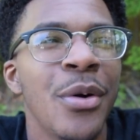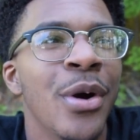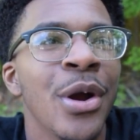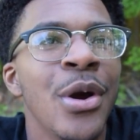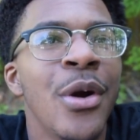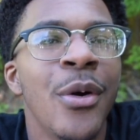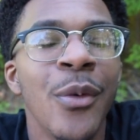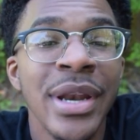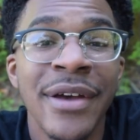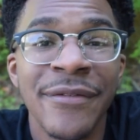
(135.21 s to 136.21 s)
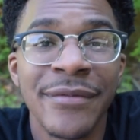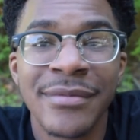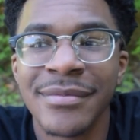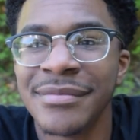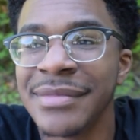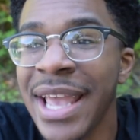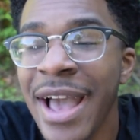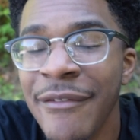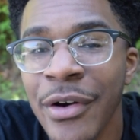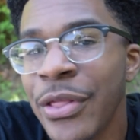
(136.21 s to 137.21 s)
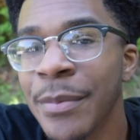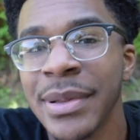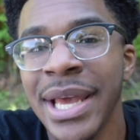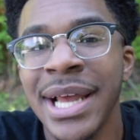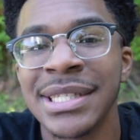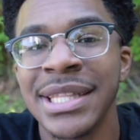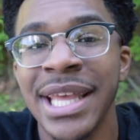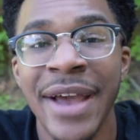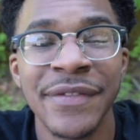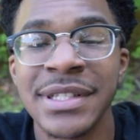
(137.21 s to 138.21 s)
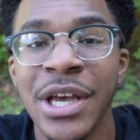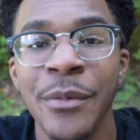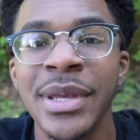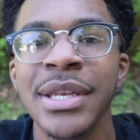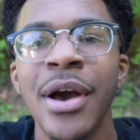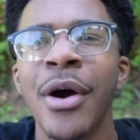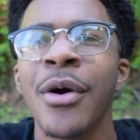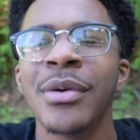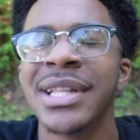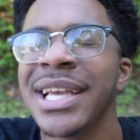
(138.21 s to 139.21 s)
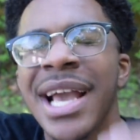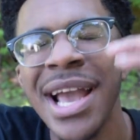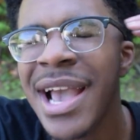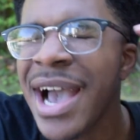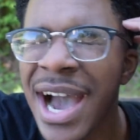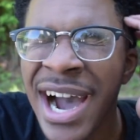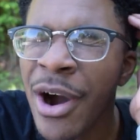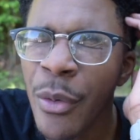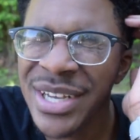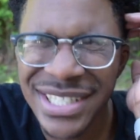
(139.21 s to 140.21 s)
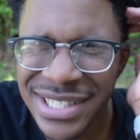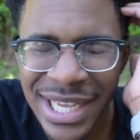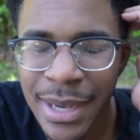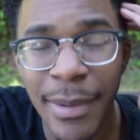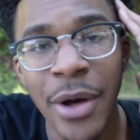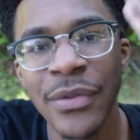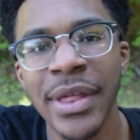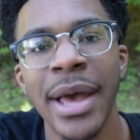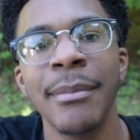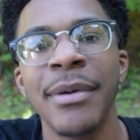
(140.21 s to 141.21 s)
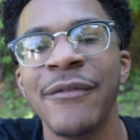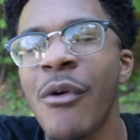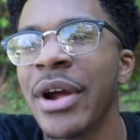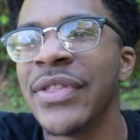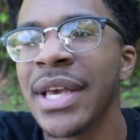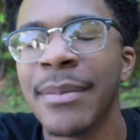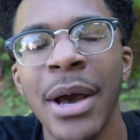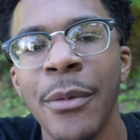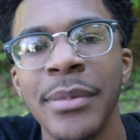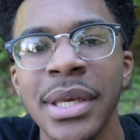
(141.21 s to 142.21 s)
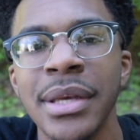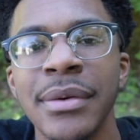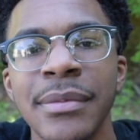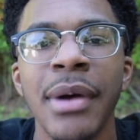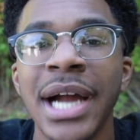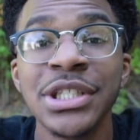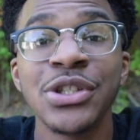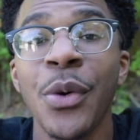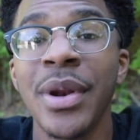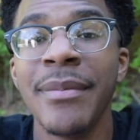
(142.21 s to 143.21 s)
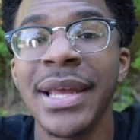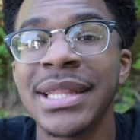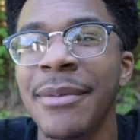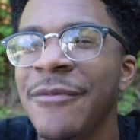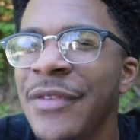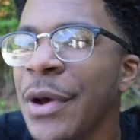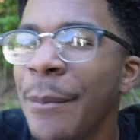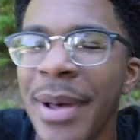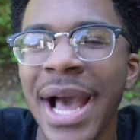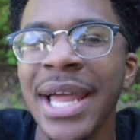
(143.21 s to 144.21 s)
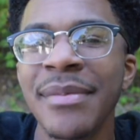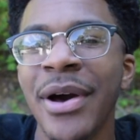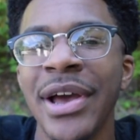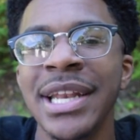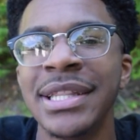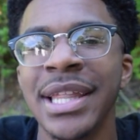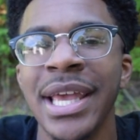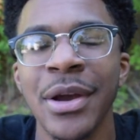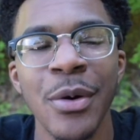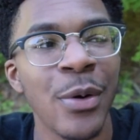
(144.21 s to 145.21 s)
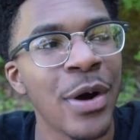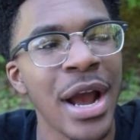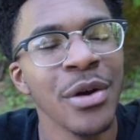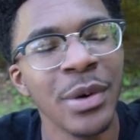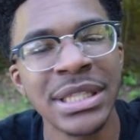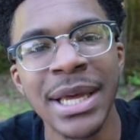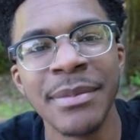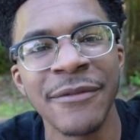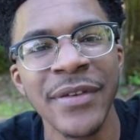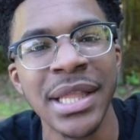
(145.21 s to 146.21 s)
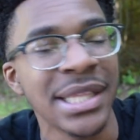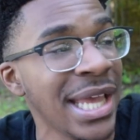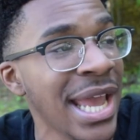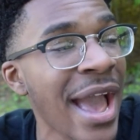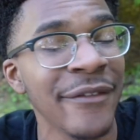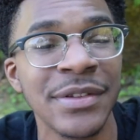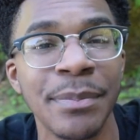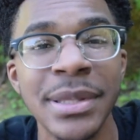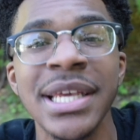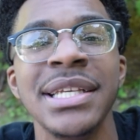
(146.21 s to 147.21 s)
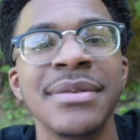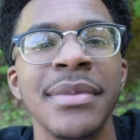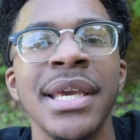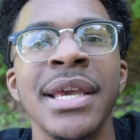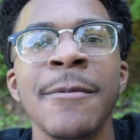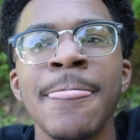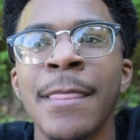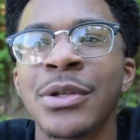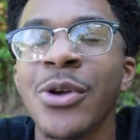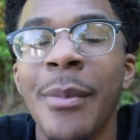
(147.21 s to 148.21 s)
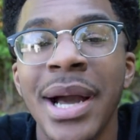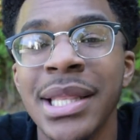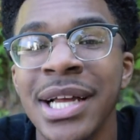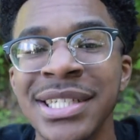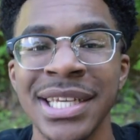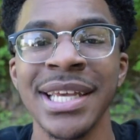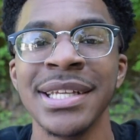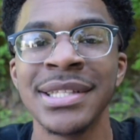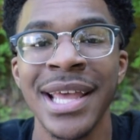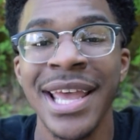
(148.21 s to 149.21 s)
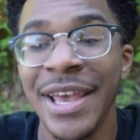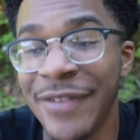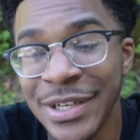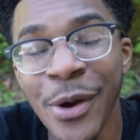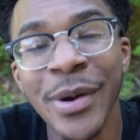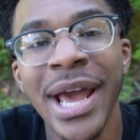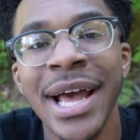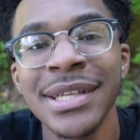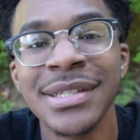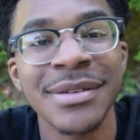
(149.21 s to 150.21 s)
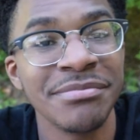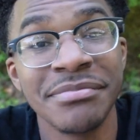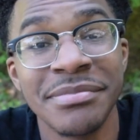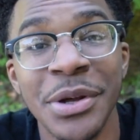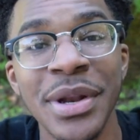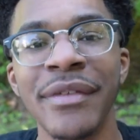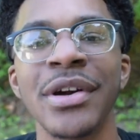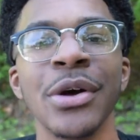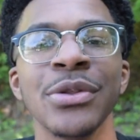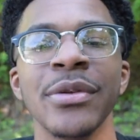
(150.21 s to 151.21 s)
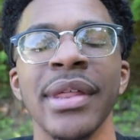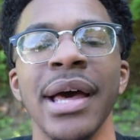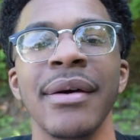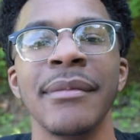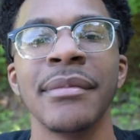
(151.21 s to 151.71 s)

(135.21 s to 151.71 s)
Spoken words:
Or what if they have other plans and they have to tell me no? Like, I always think about them before I think about me. I just don't want to make them feel bad about anything, or I don't want them to feel like they have to please me. So my logic is, if I don't ask, they'll never go through that.